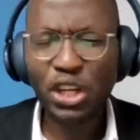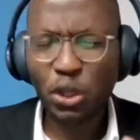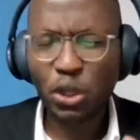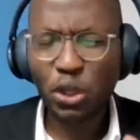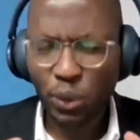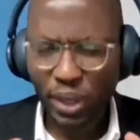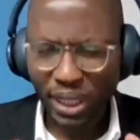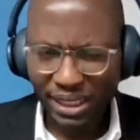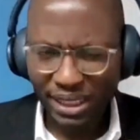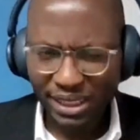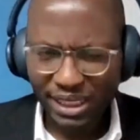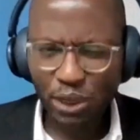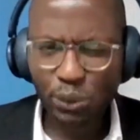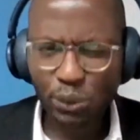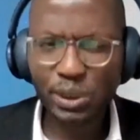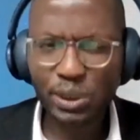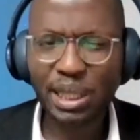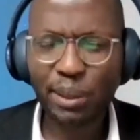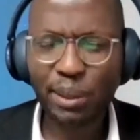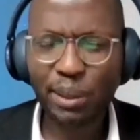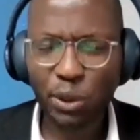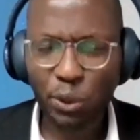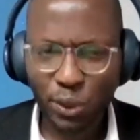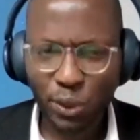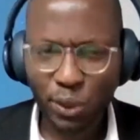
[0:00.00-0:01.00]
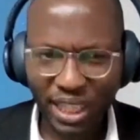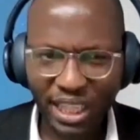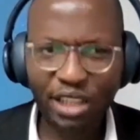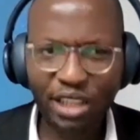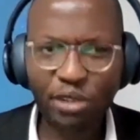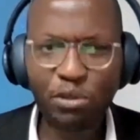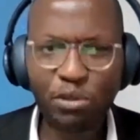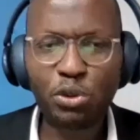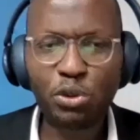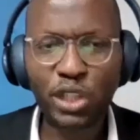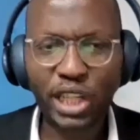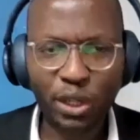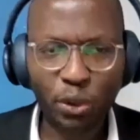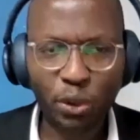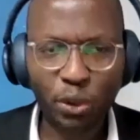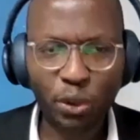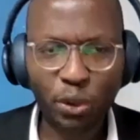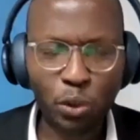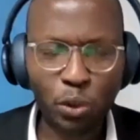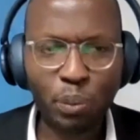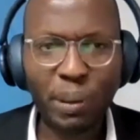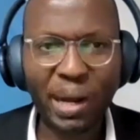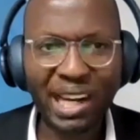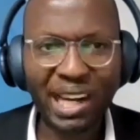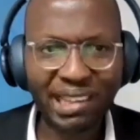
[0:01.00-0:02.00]
You can sit with someone who can give you really
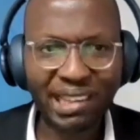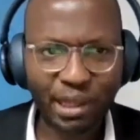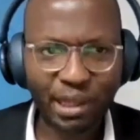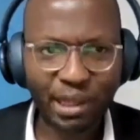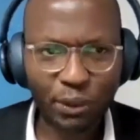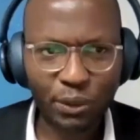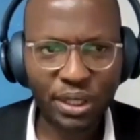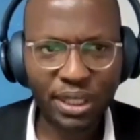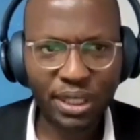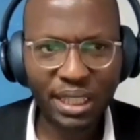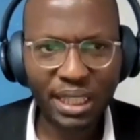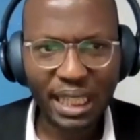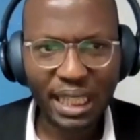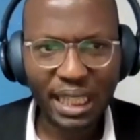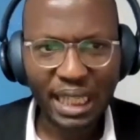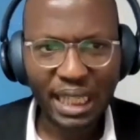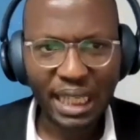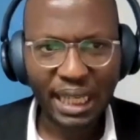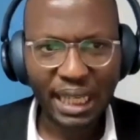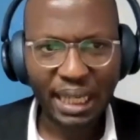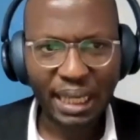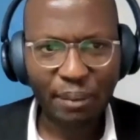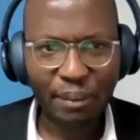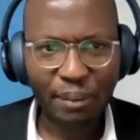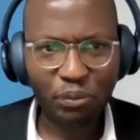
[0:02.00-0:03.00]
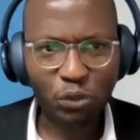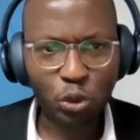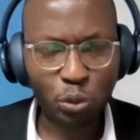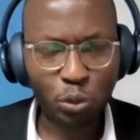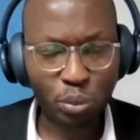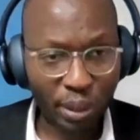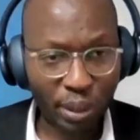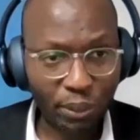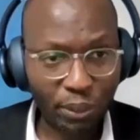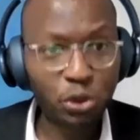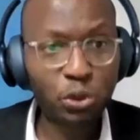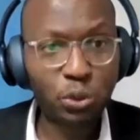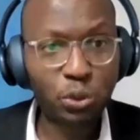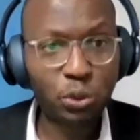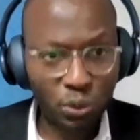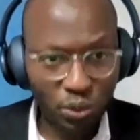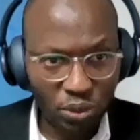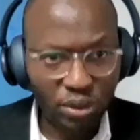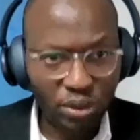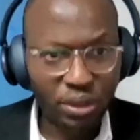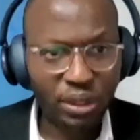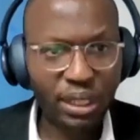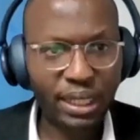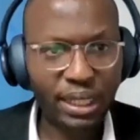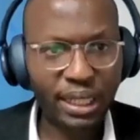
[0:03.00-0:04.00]
good background um, to be able
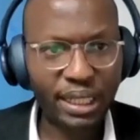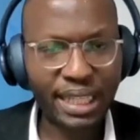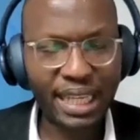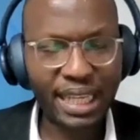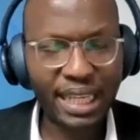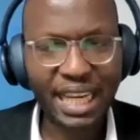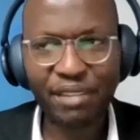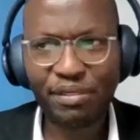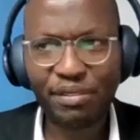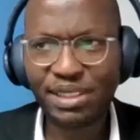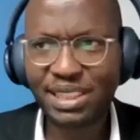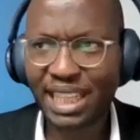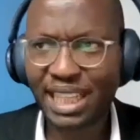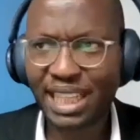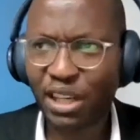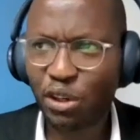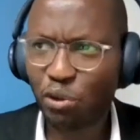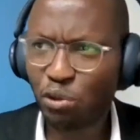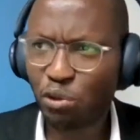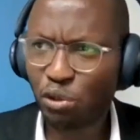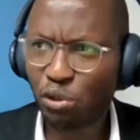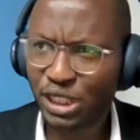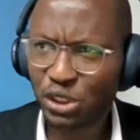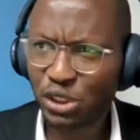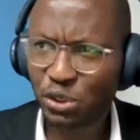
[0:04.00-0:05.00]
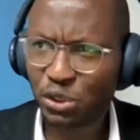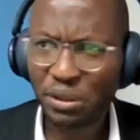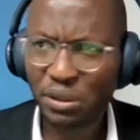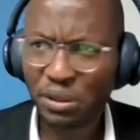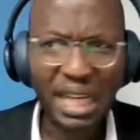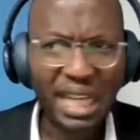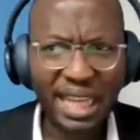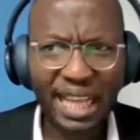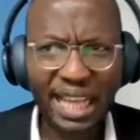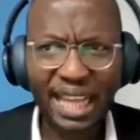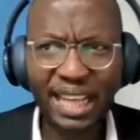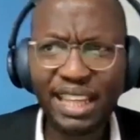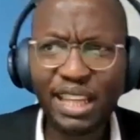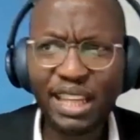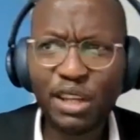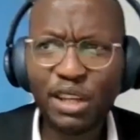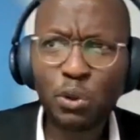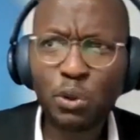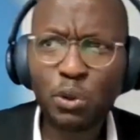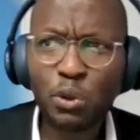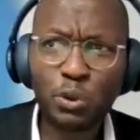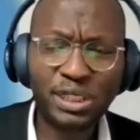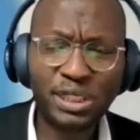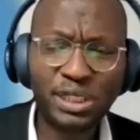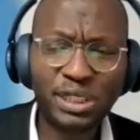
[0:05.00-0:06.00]
to uh, then have this kind of conversation. The other thing you
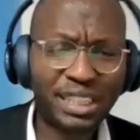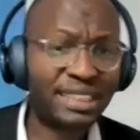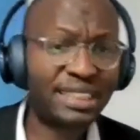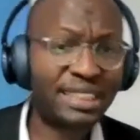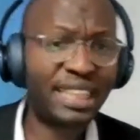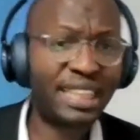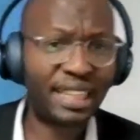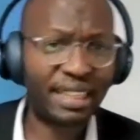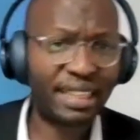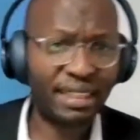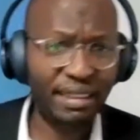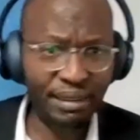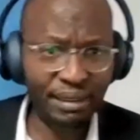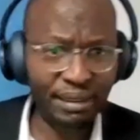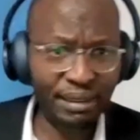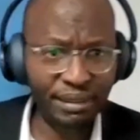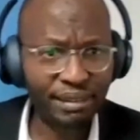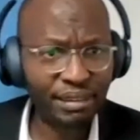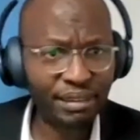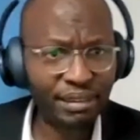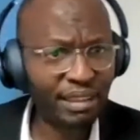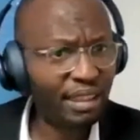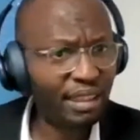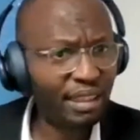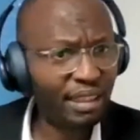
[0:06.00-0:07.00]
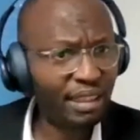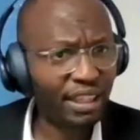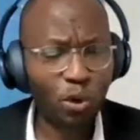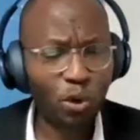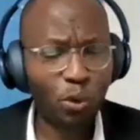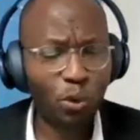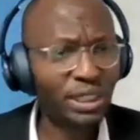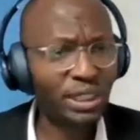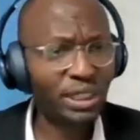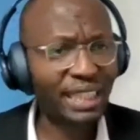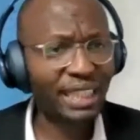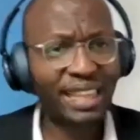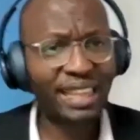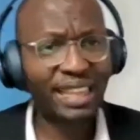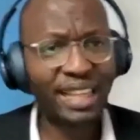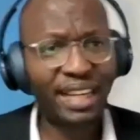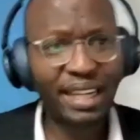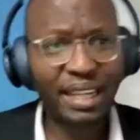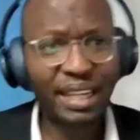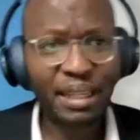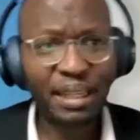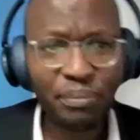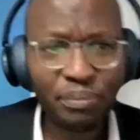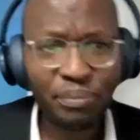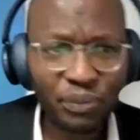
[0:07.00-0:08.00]
could do is just check you know, what
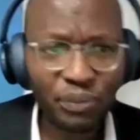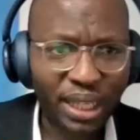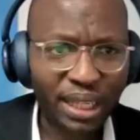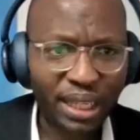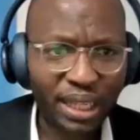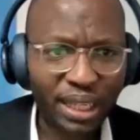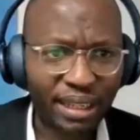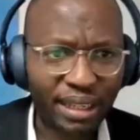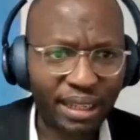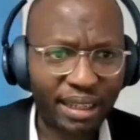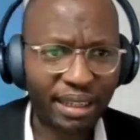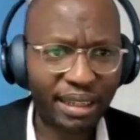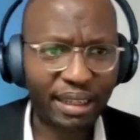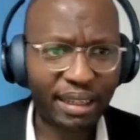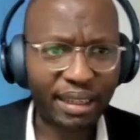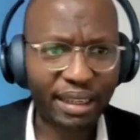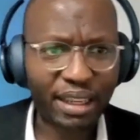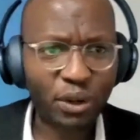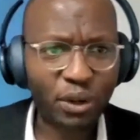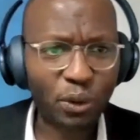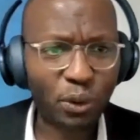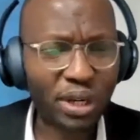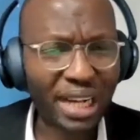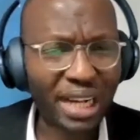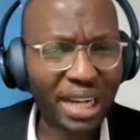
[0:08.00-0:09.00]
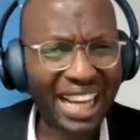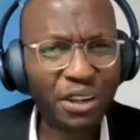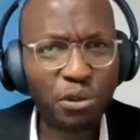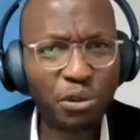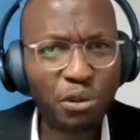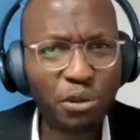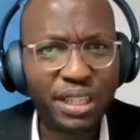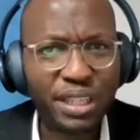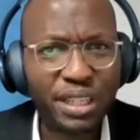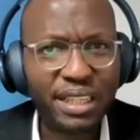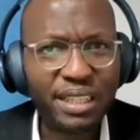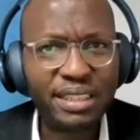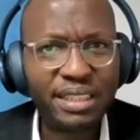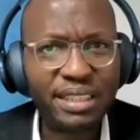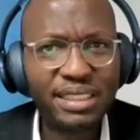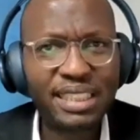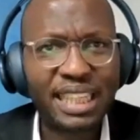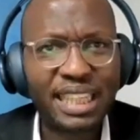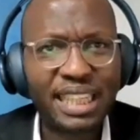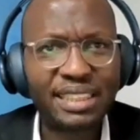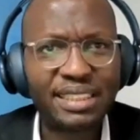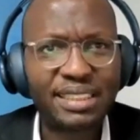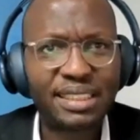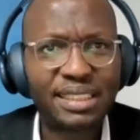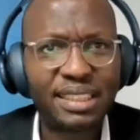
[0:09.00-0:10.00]
other, uh, you know, kind of deals
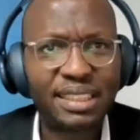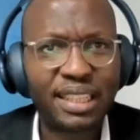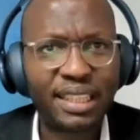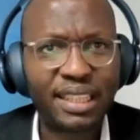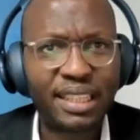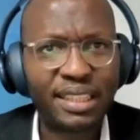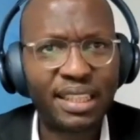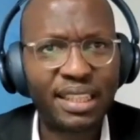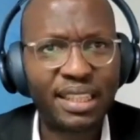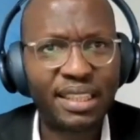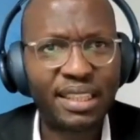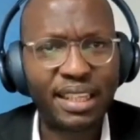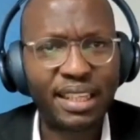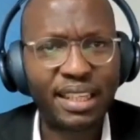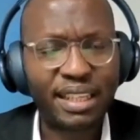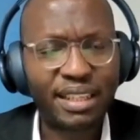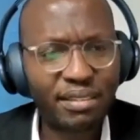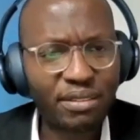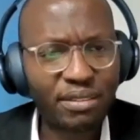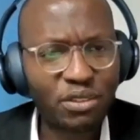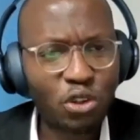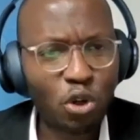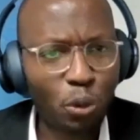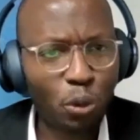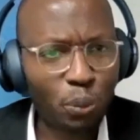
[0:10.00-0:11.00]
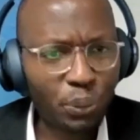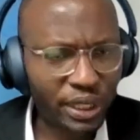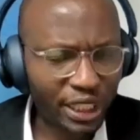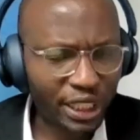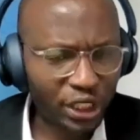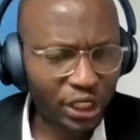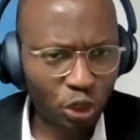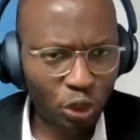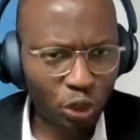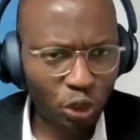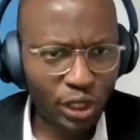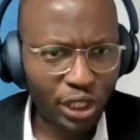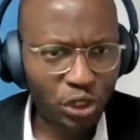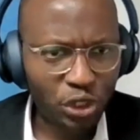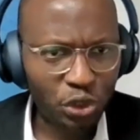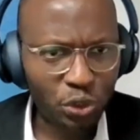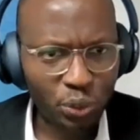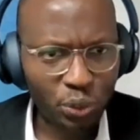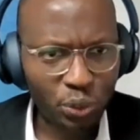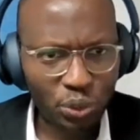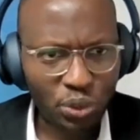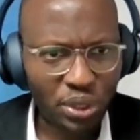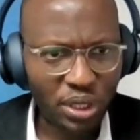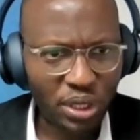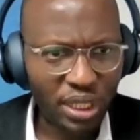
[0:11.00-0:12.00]
has the, the, the, corporate that you're looking
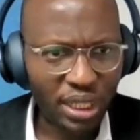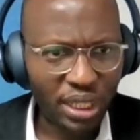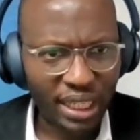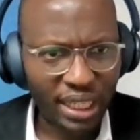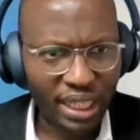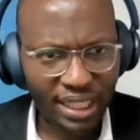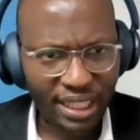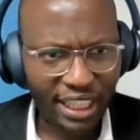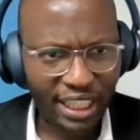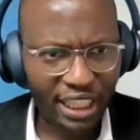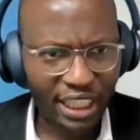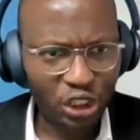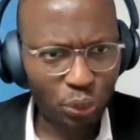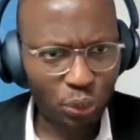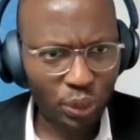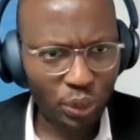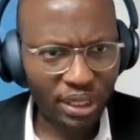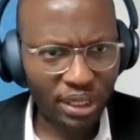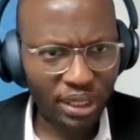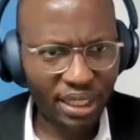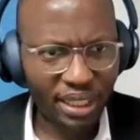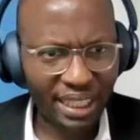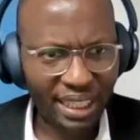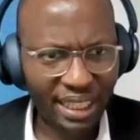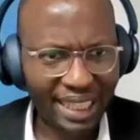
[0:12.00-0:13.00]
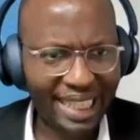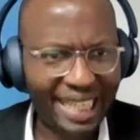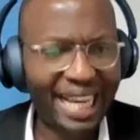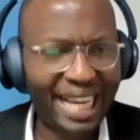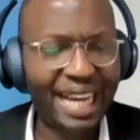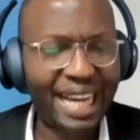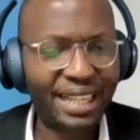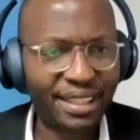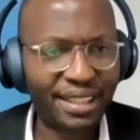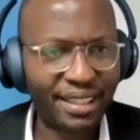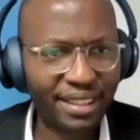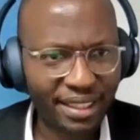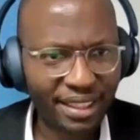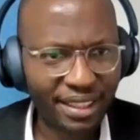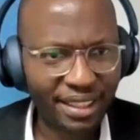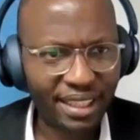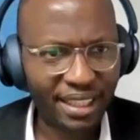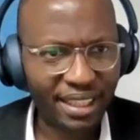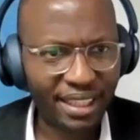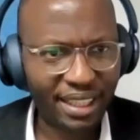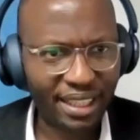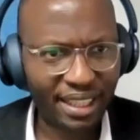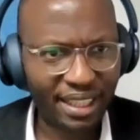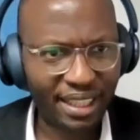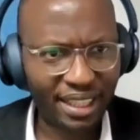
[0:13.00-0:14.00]
to engage with uh, done
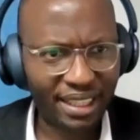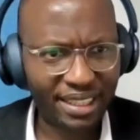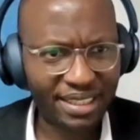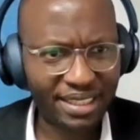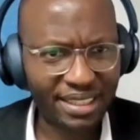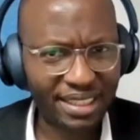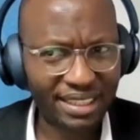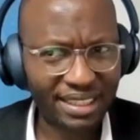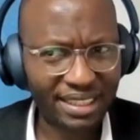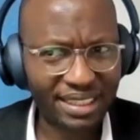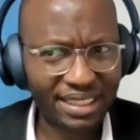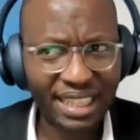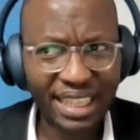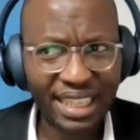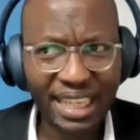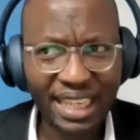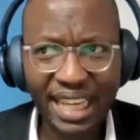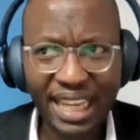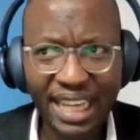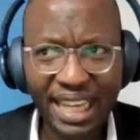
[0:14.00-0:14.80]
uh, in this case?